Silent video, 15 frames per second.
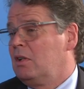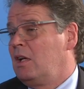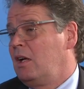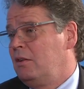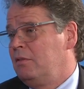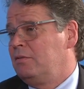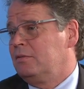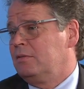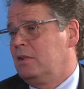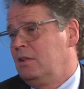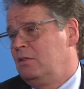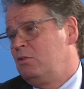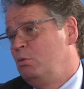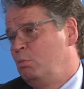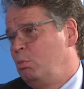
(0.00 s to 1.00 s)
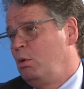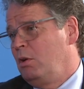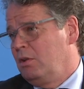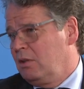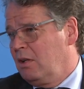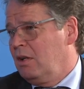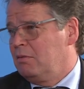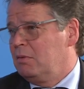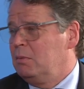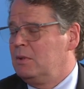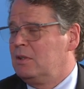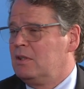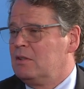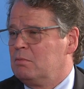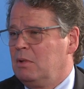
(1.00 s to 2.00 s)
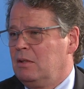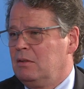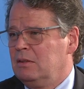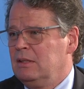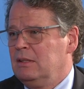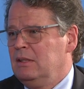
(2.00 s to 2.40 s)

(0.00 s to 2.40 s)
life and support government well.